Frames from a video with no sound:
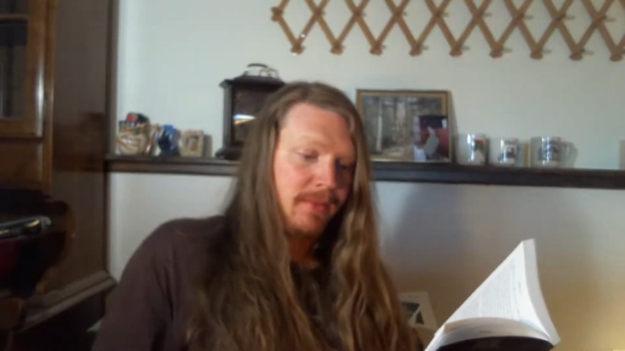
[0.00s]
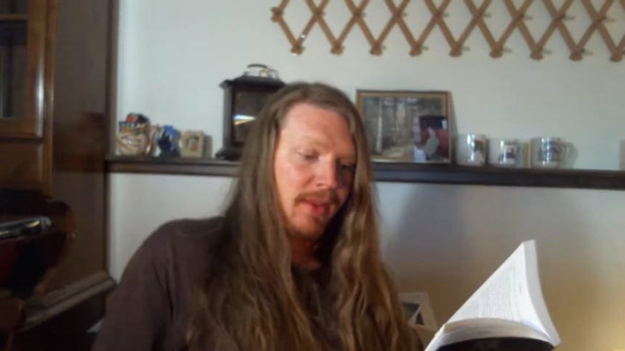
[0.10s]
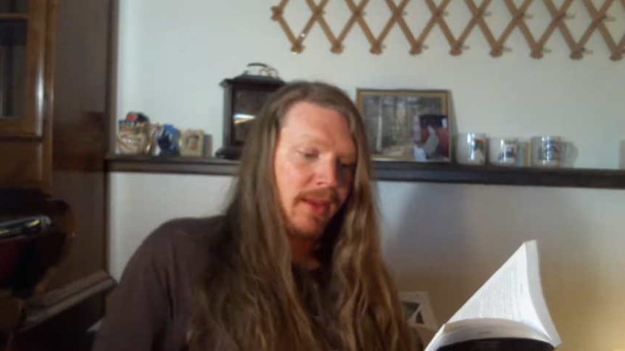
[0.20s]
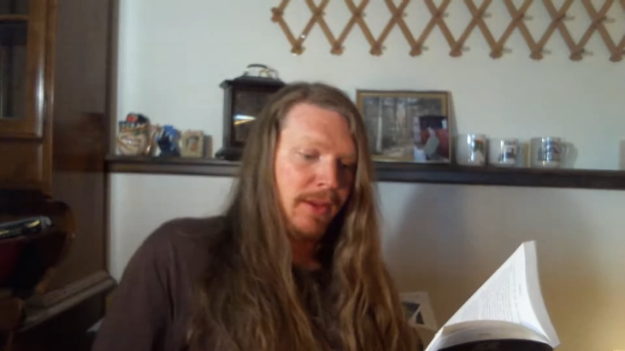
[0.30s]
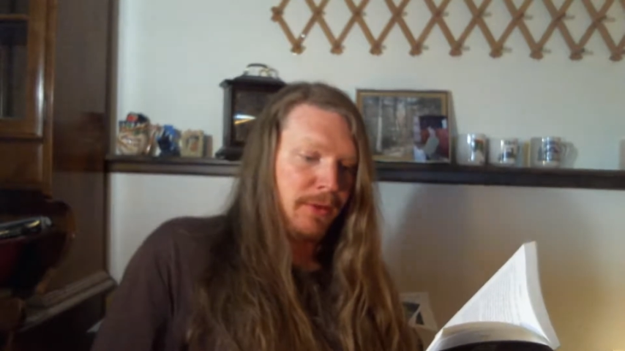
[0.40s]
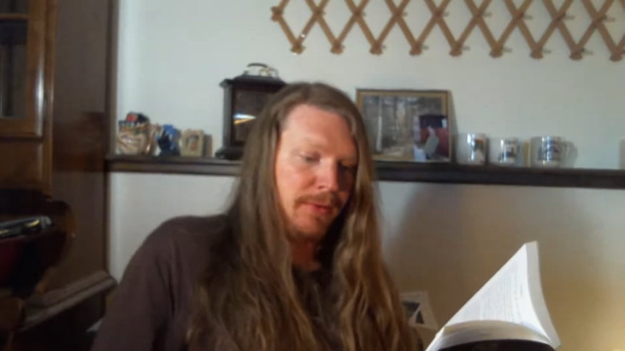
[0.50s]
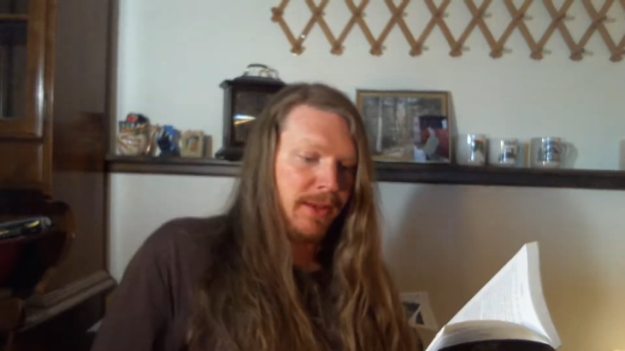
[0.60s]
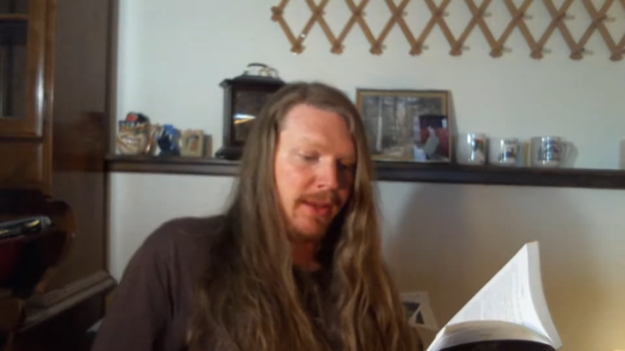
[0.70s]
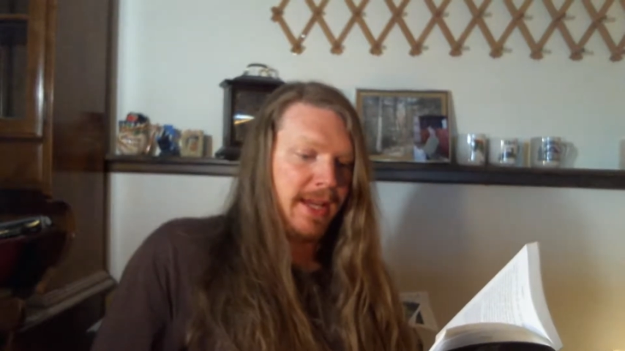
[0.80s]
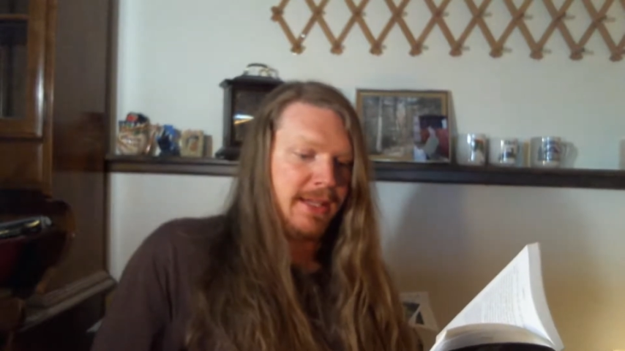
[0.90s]
He could feel
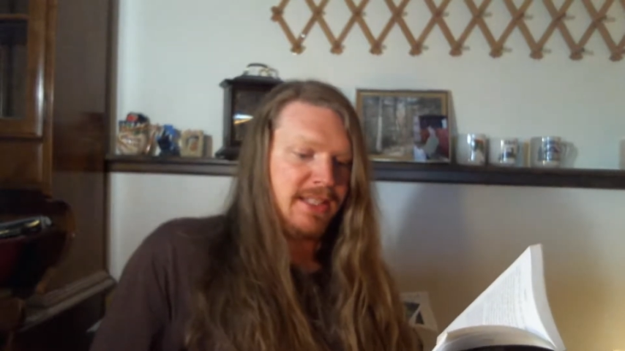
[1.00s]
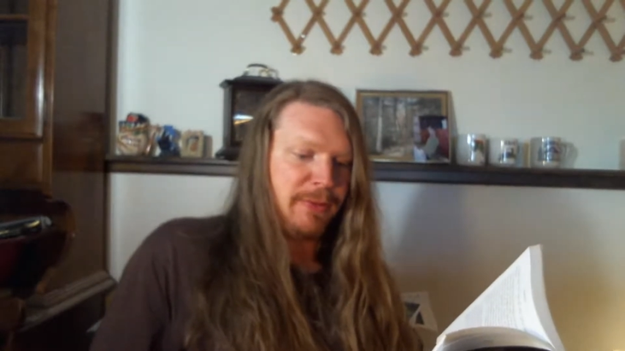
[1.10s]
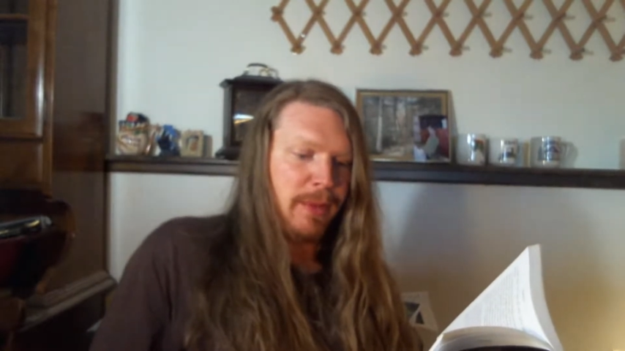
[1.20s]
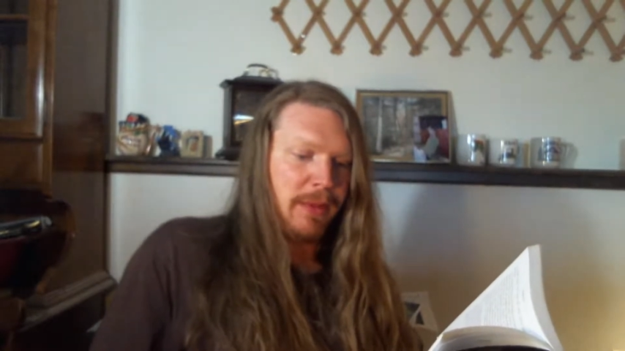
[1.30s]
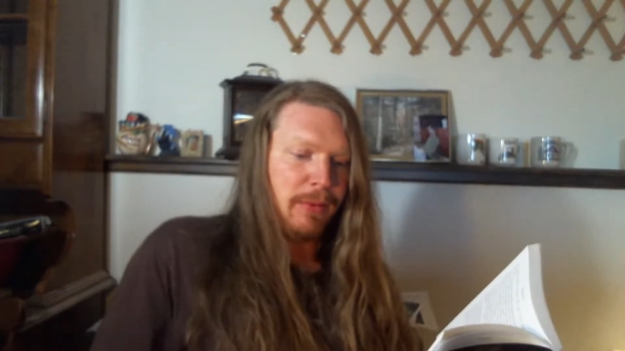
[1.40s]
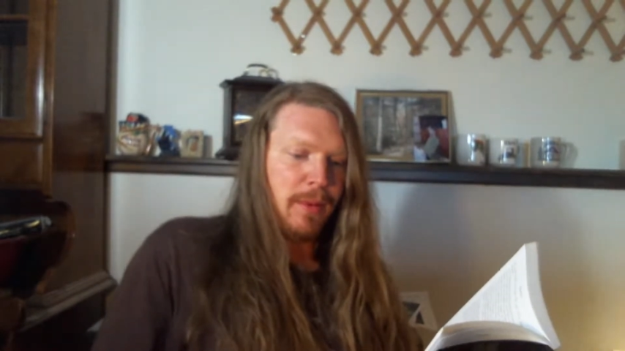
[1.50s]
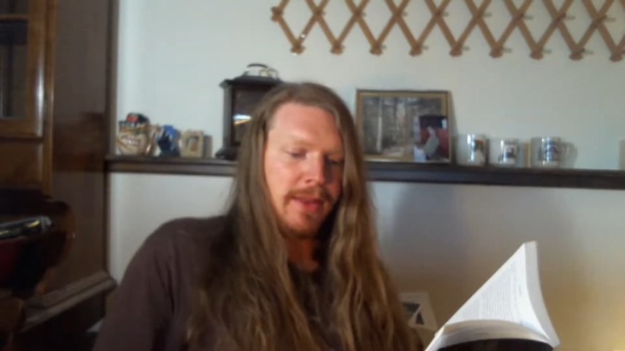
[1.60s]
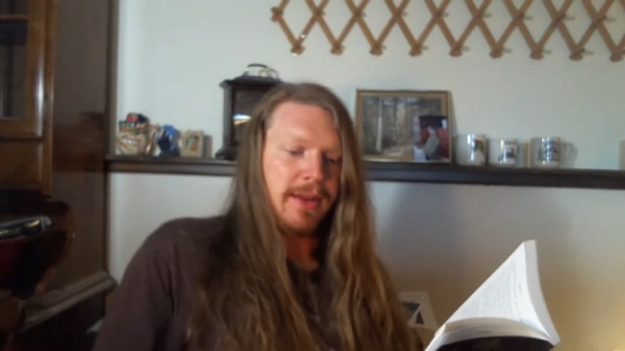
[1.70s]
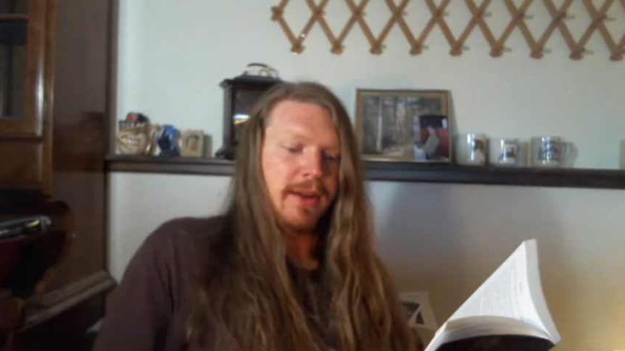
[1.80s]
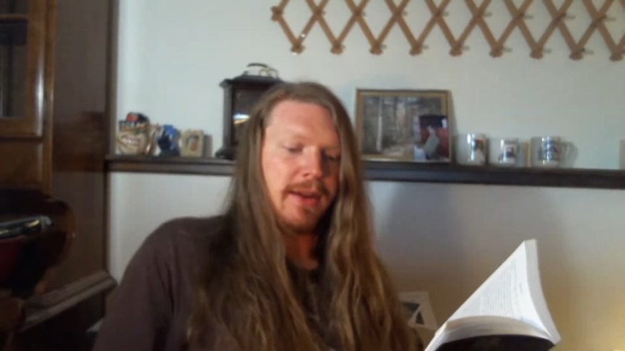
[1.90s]
the edges of people where
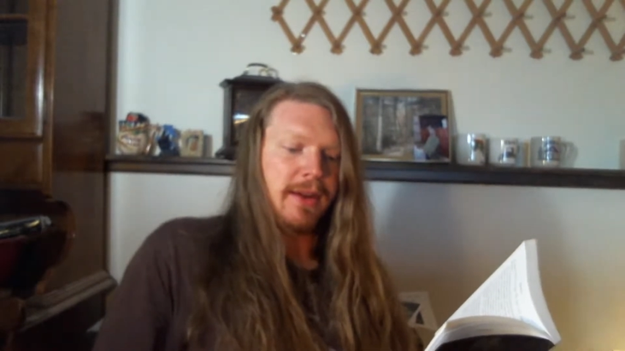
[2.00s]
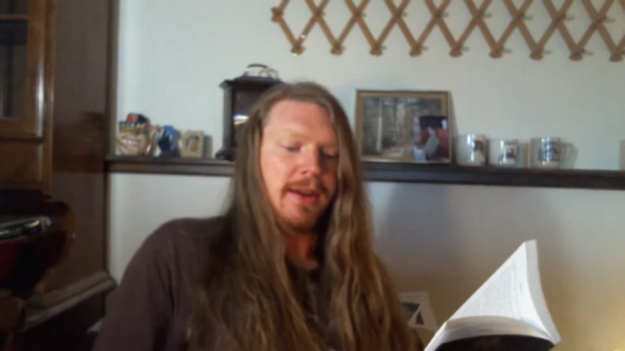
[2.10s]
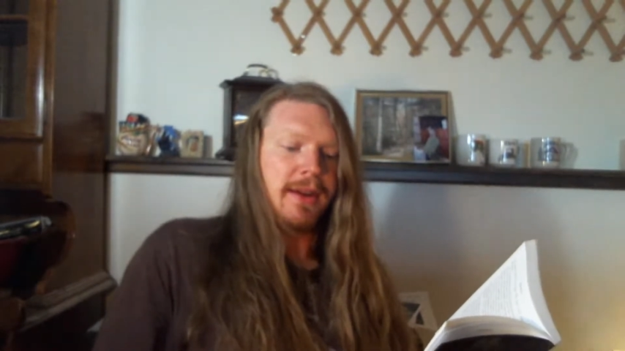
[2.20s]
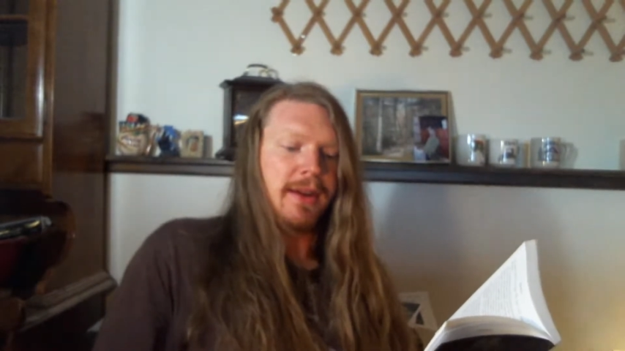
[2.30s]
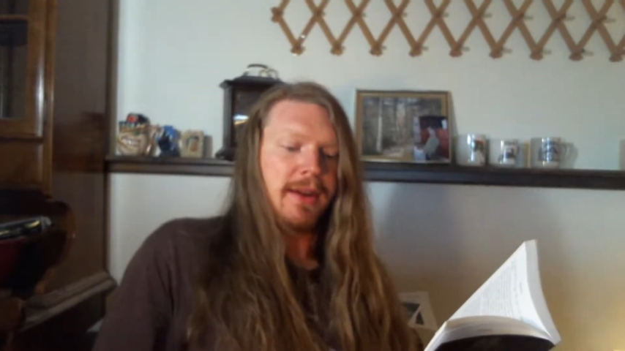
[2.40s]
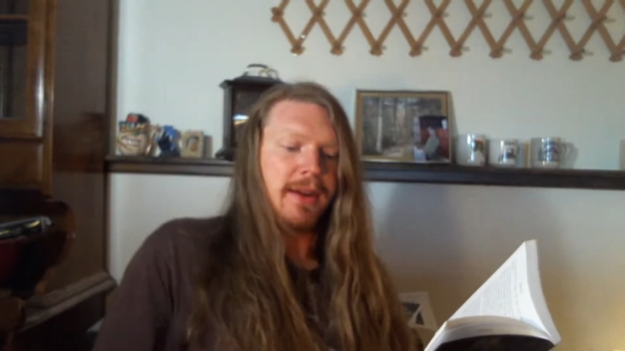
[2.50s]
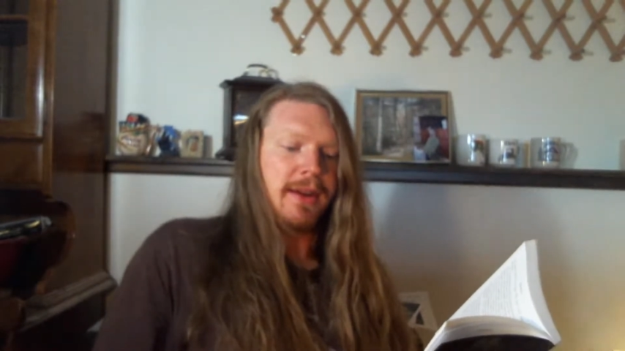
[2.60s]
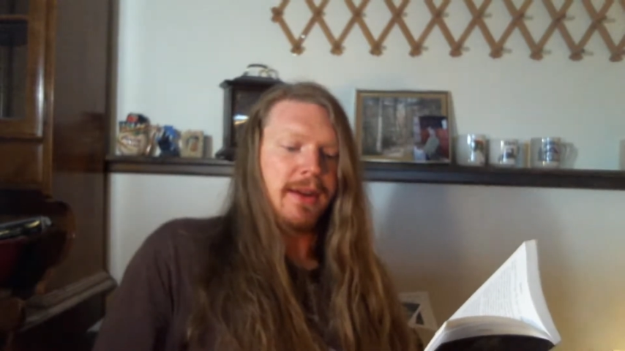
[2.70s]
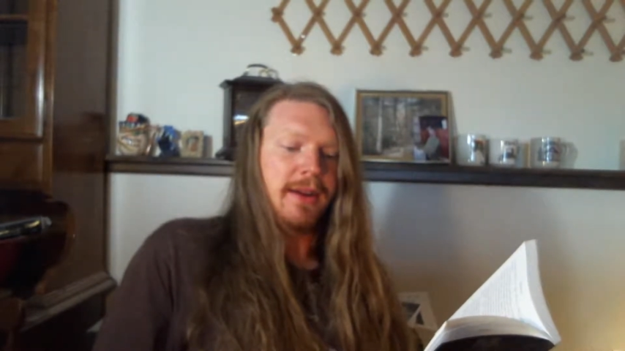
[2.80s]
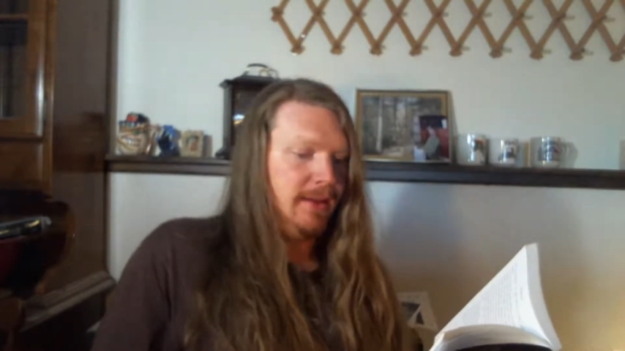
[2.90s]
their self
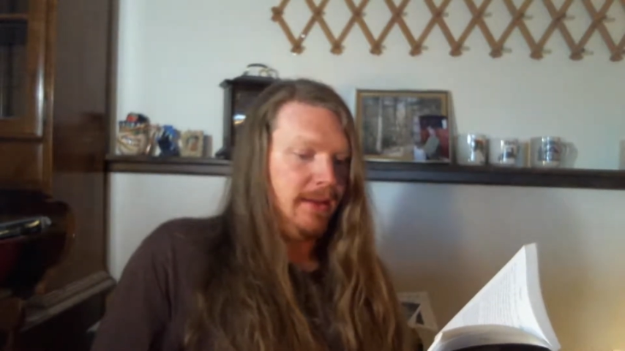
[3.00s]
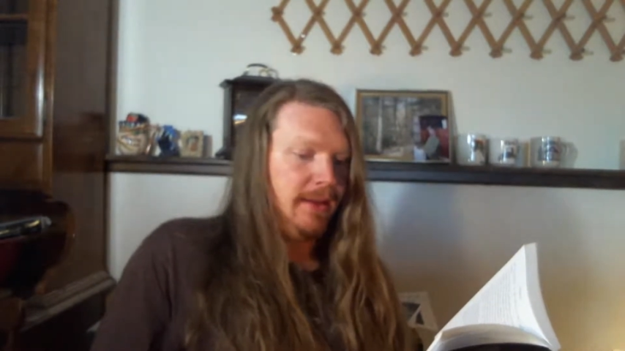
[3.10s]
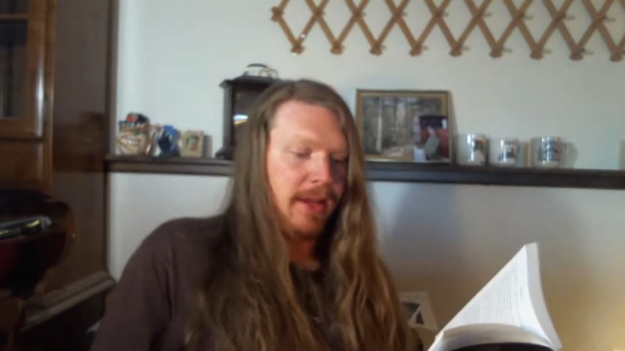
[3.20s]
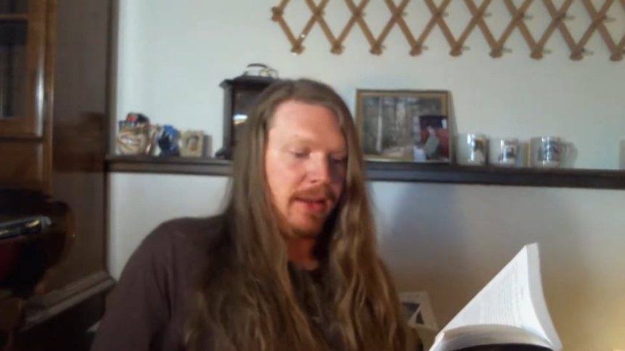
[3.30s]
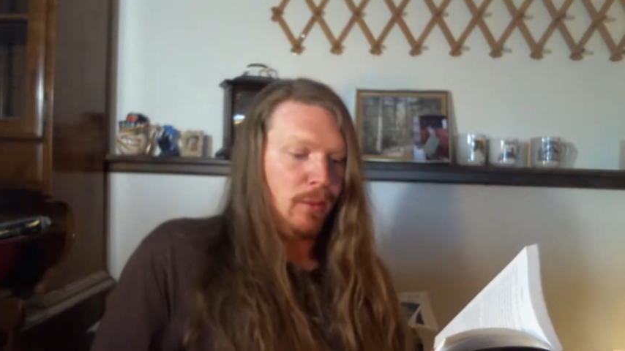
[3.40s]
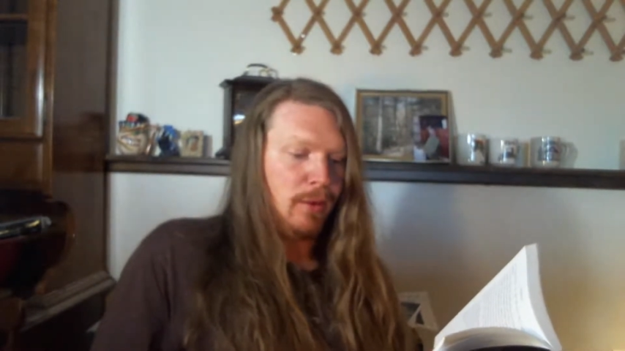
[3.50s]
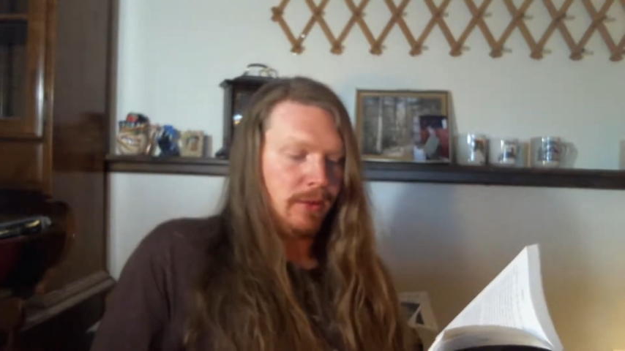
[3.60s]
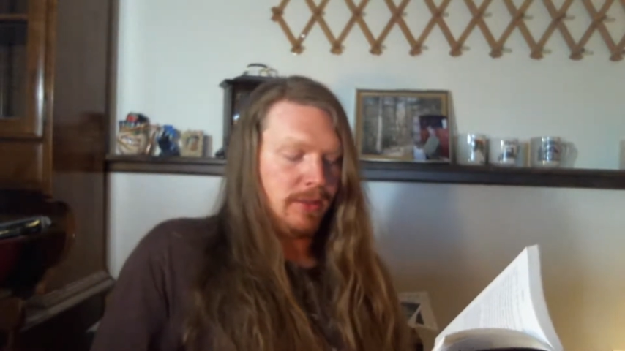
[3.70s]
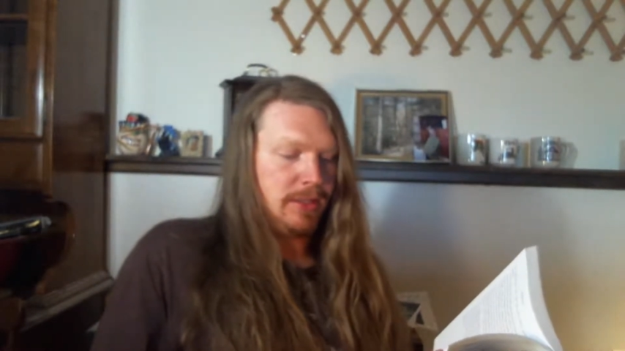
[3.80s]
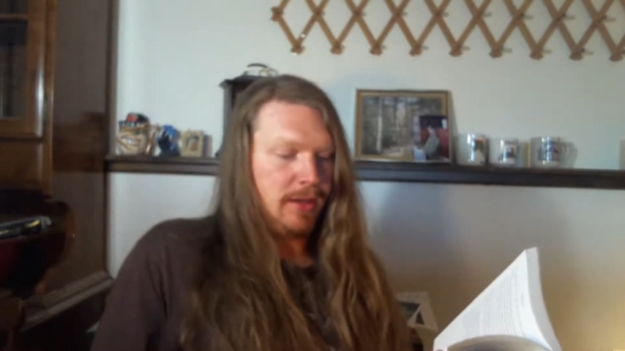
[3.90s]
ended and the
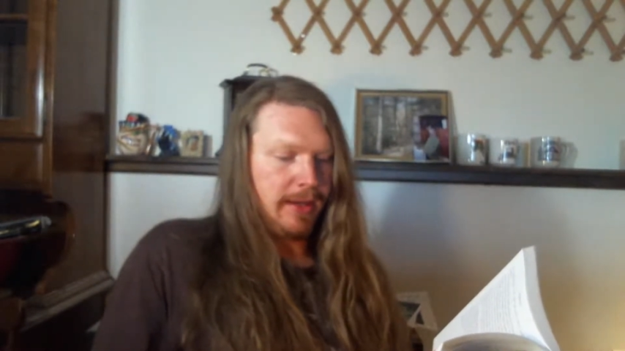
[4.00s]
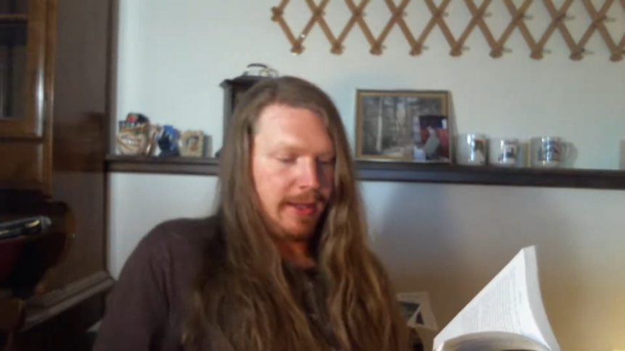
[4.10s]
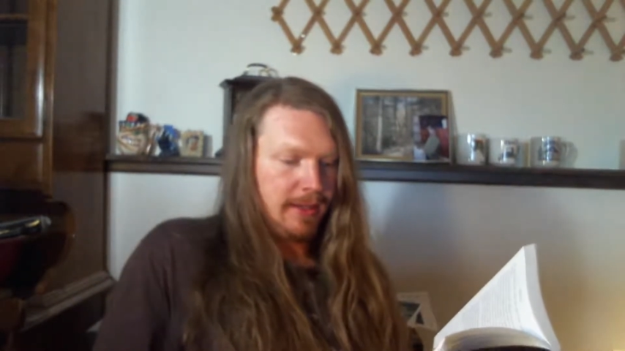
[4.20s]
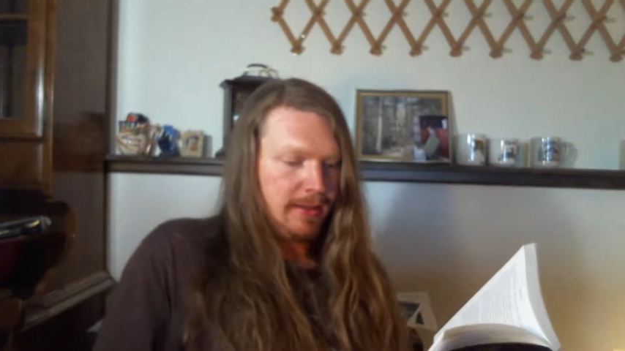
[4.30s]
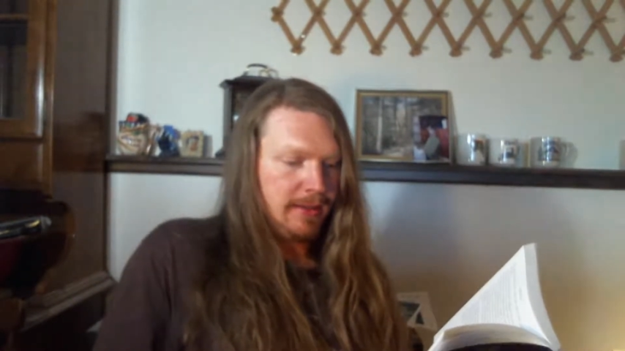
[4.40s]
world started.